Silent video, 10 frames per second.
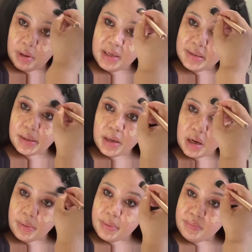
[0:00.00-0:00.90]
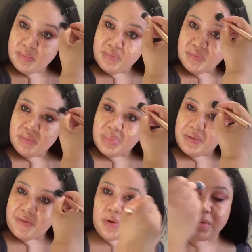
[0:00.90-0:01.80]
let's see how it
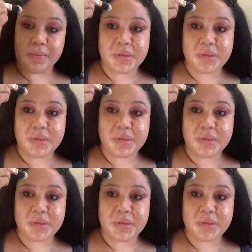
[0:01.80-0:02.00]
performs.